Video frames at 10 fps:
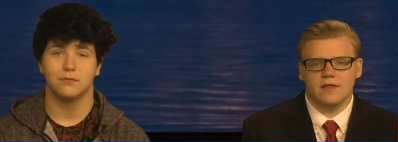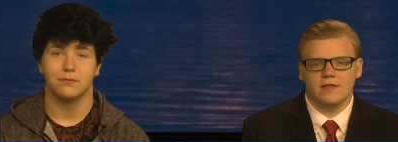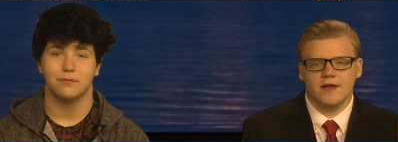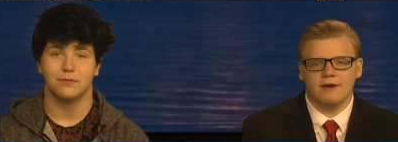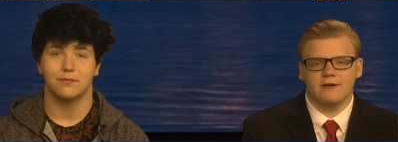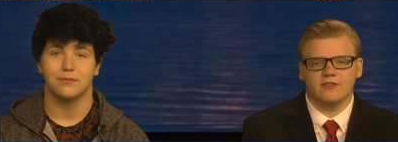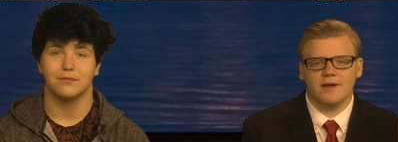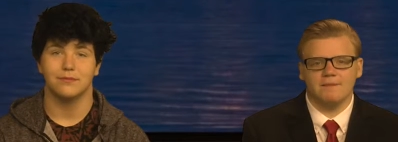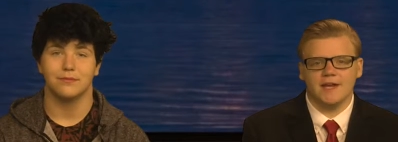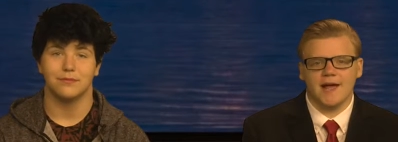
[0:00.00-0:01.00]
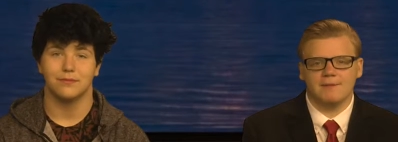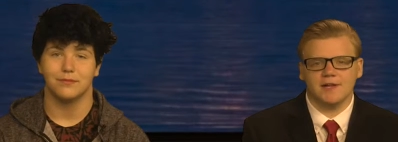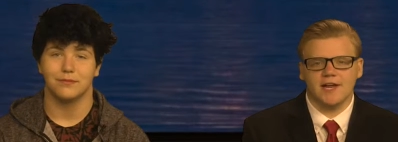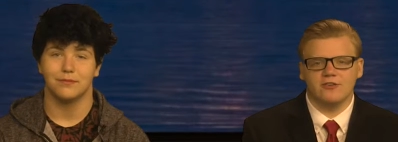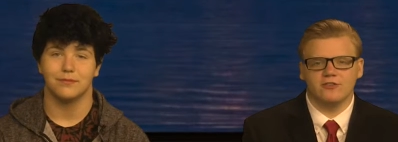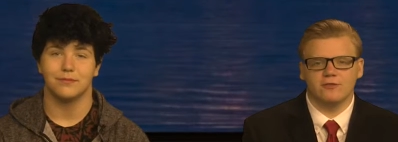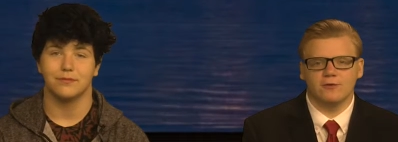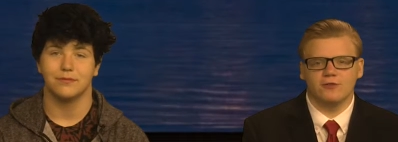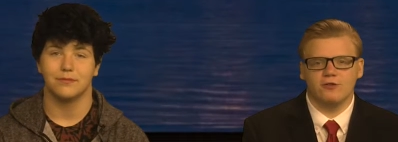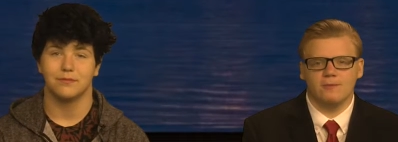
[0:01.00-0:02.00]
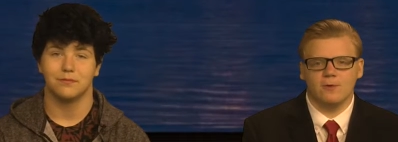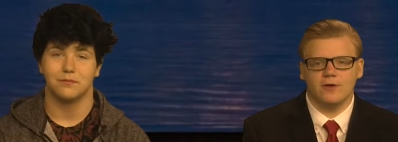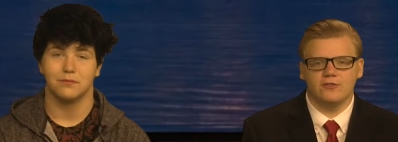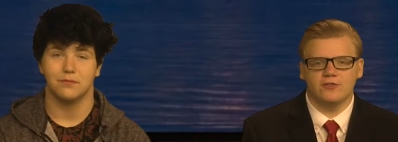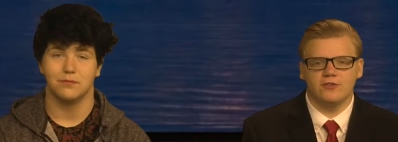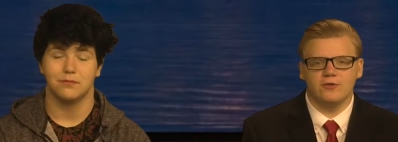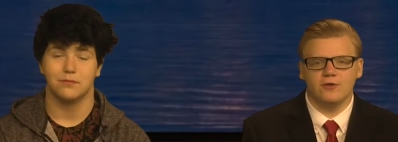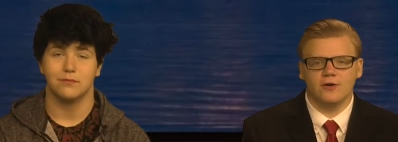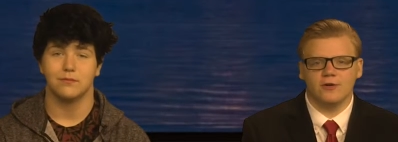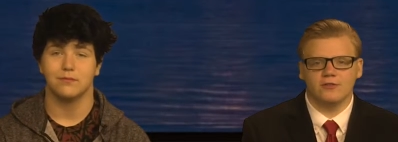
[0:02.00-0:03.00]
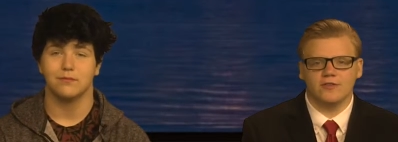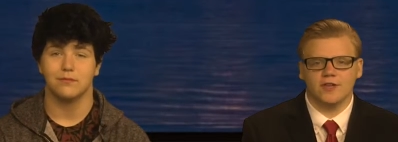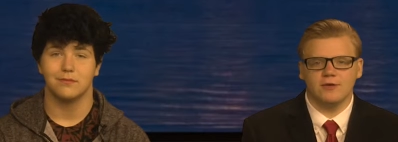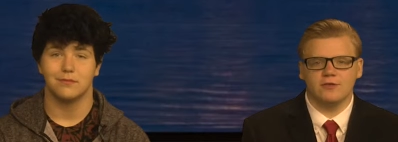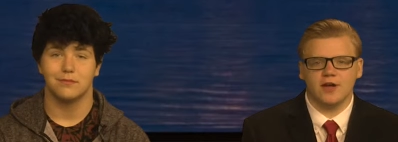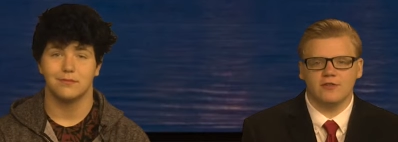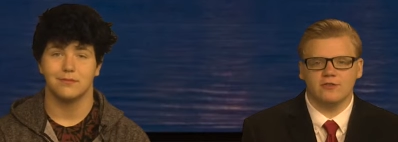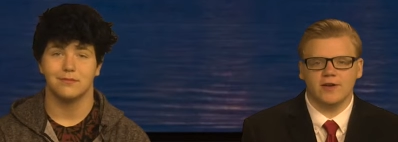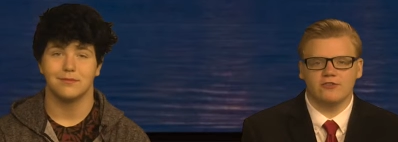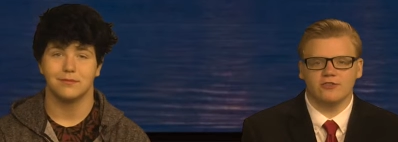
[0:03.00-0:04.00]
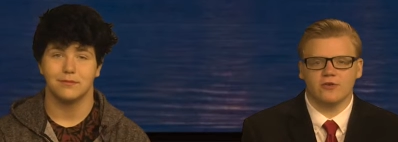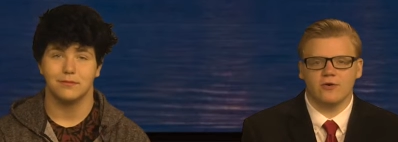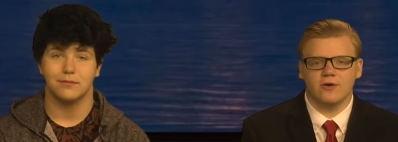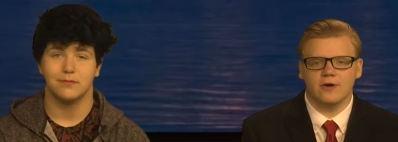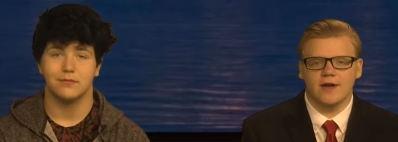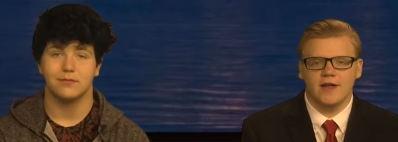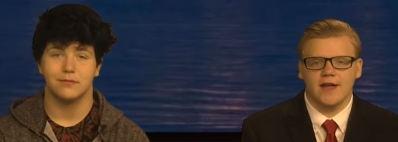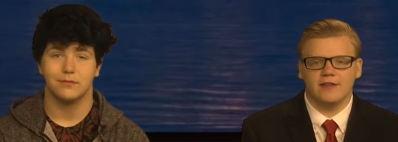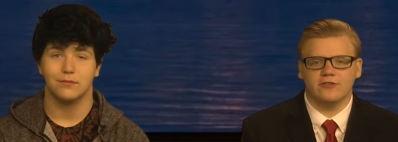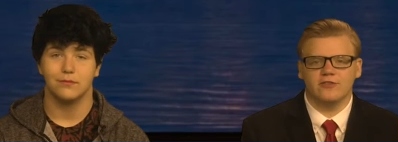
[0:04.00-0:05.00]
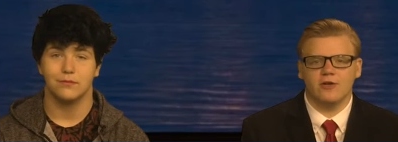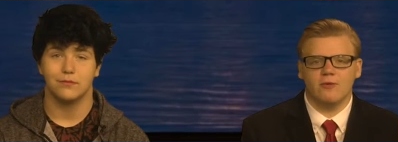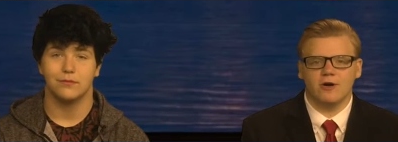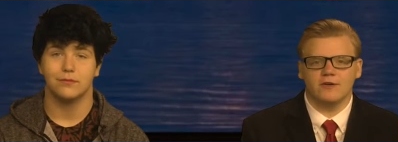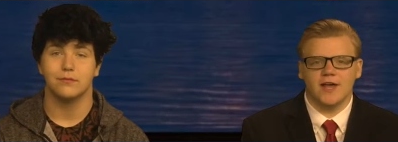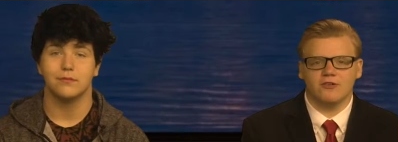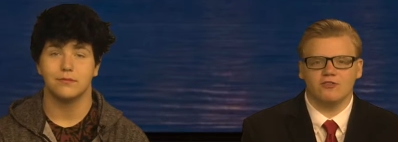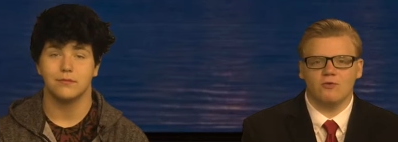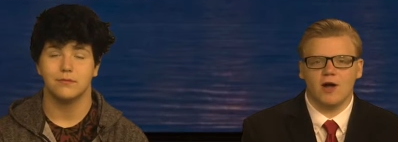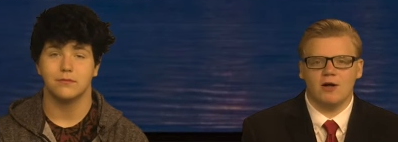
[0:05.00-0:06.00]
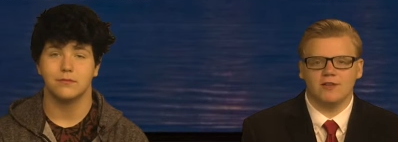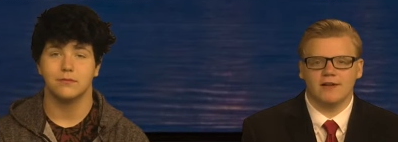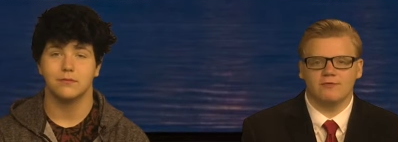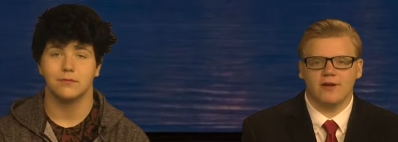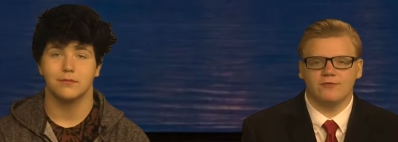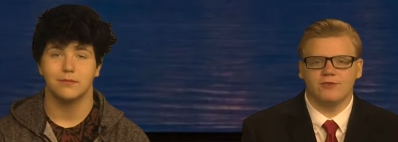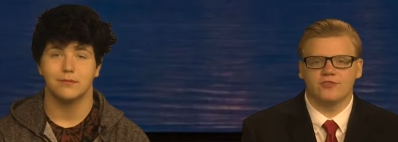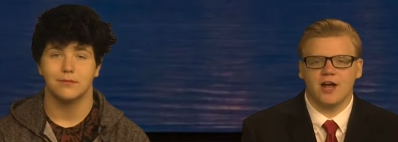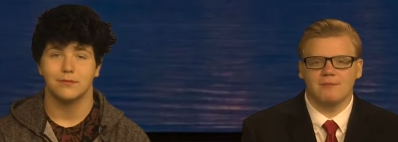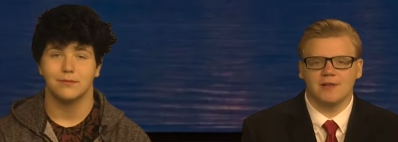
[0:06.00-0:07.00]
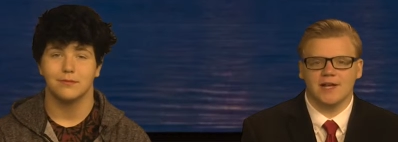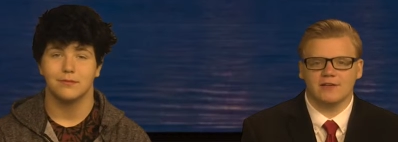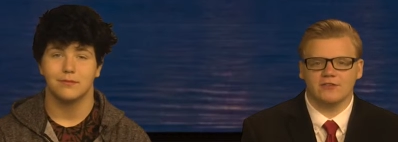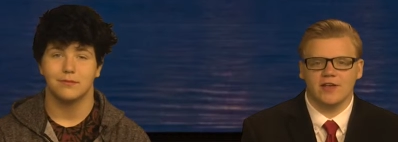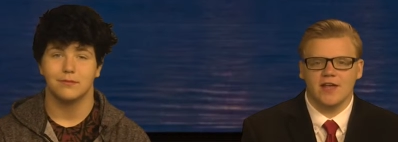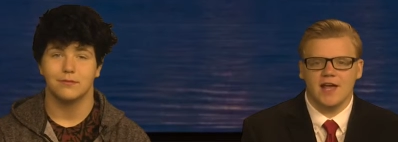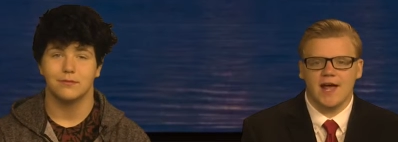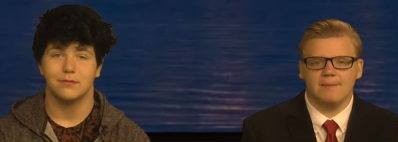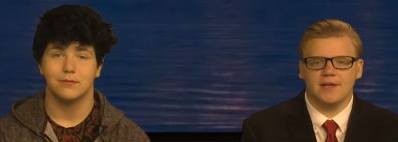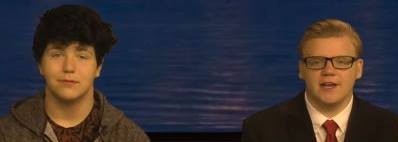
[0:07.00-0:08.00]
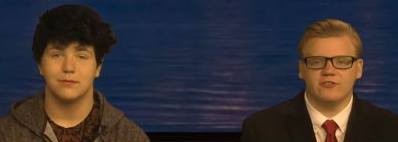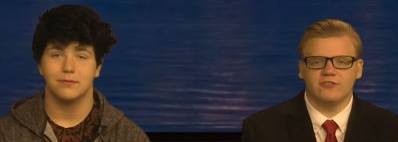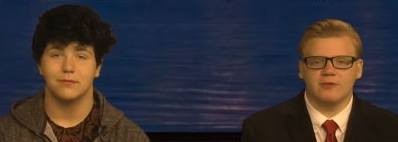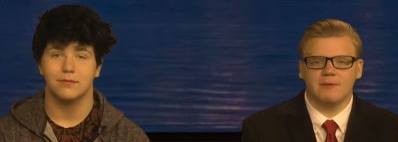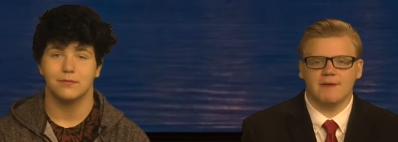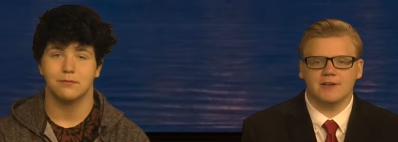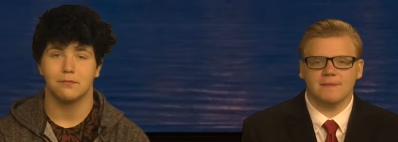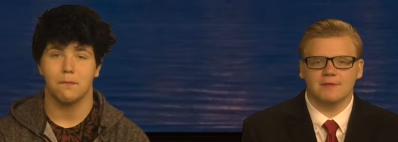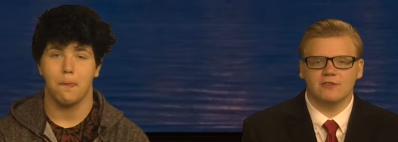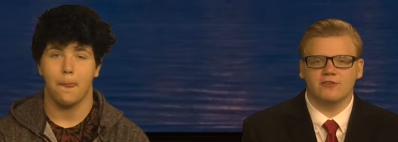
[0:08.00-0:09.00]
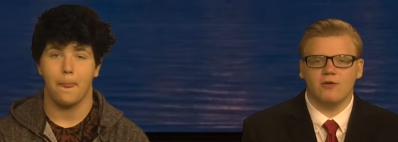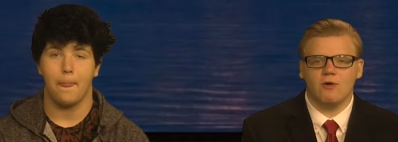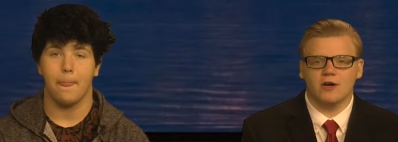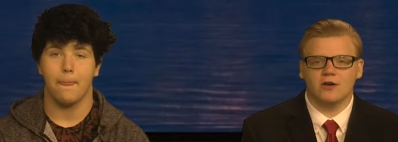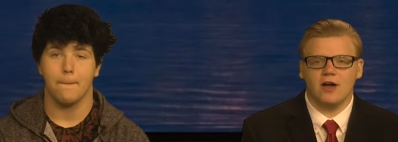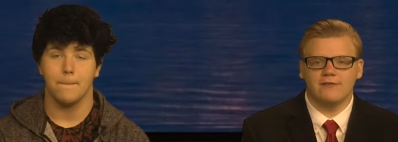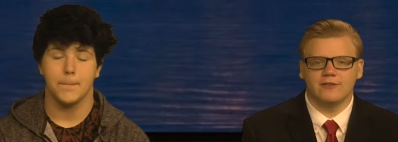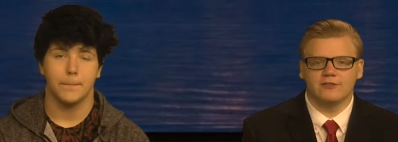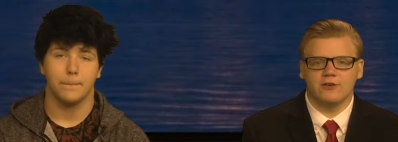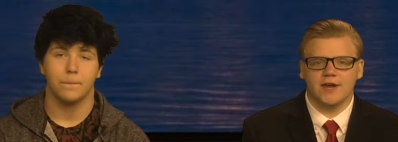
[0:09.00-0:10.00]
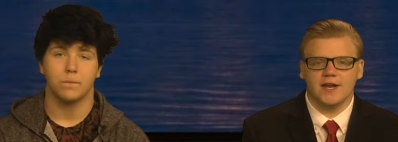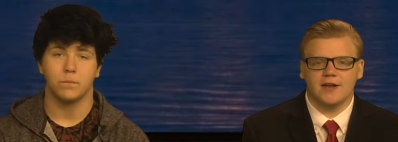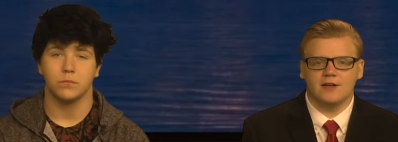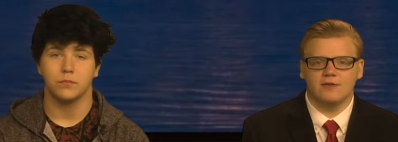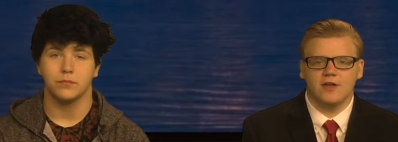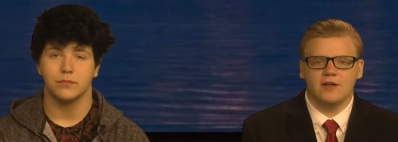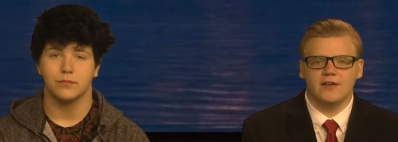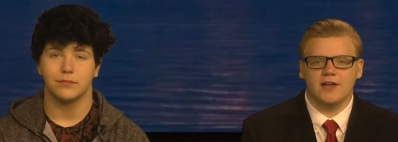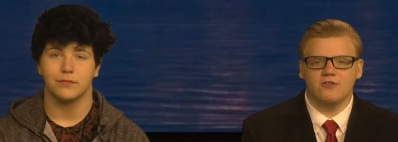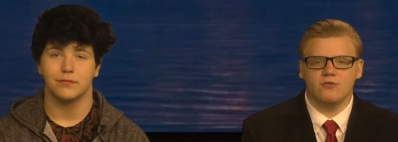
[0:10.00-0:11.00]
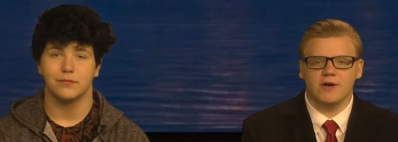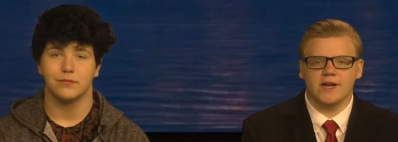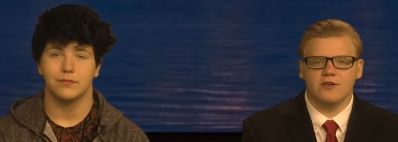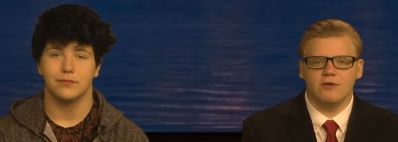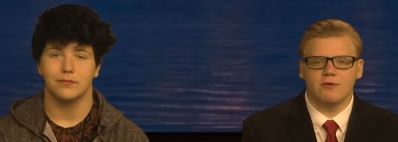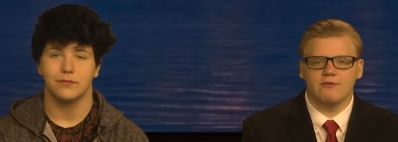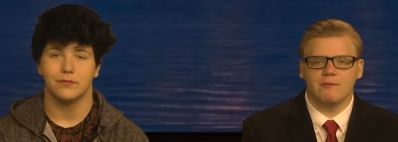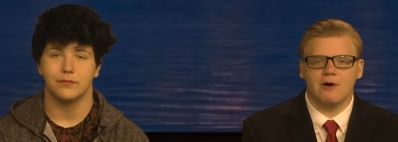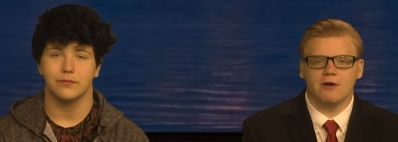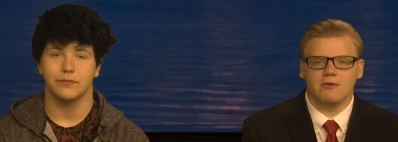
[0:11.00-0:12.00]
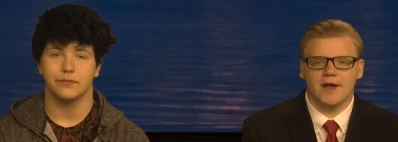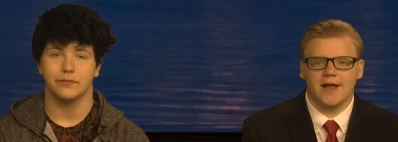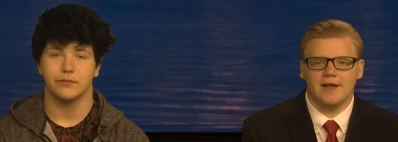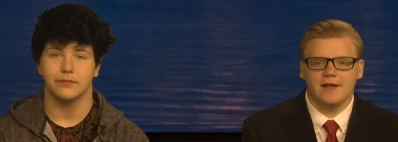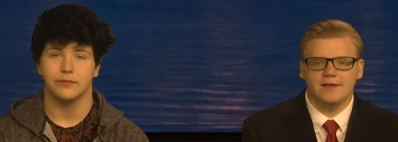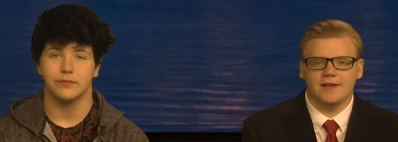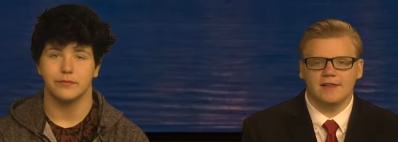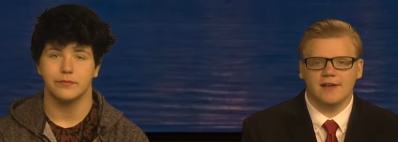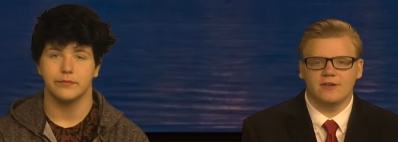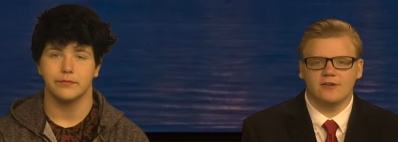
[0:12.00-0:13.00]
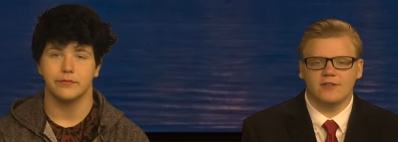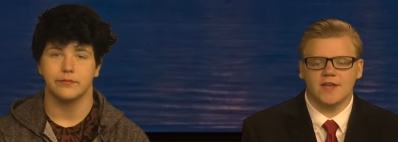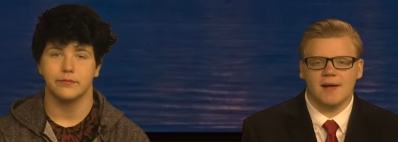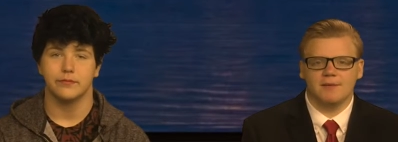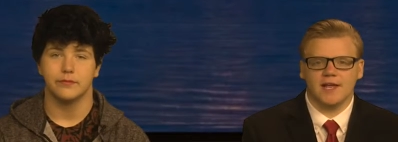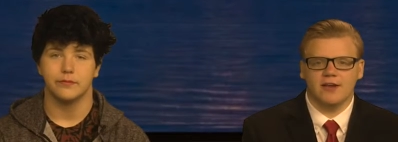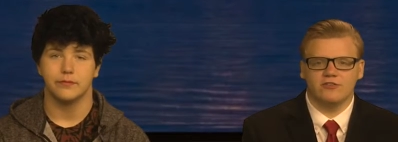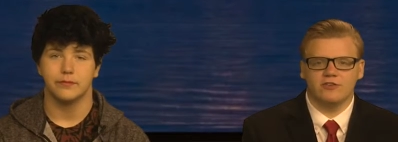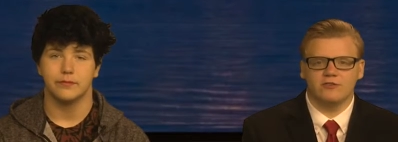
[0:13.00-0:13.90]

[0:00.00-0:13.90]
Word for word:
Speaker 1: They are accepting applications for two boys and two girls at the Youth Conservation Corps at Stillwater National Wildlife Refuge Complex. Applications can be picked up at the Stillwater office located on 1020 New River Parkway. Deadline to turn in the application